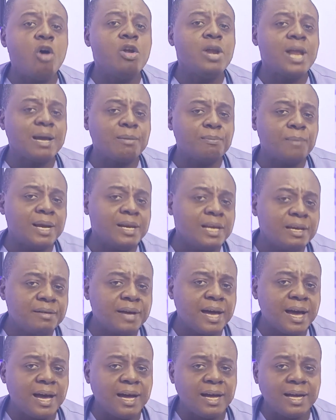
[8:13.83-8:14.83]
Unlike
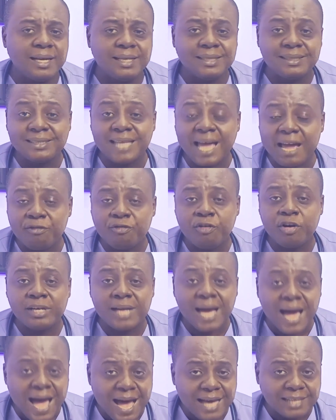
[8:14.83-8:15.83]
malaria,
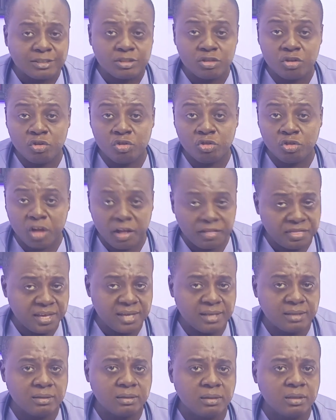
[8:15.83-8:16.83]
typhoid has
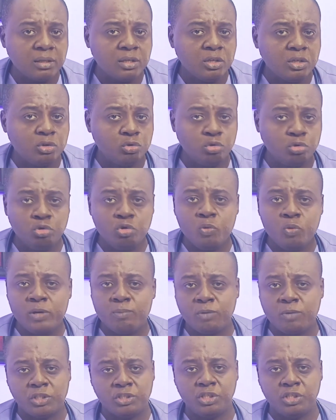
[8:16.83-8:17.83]
nothing to do
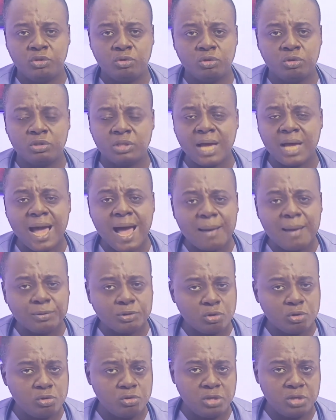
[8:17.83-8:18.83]
with mosquitoes,
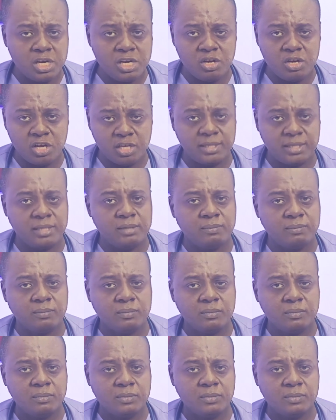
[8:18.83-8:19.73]
absolutely nothing.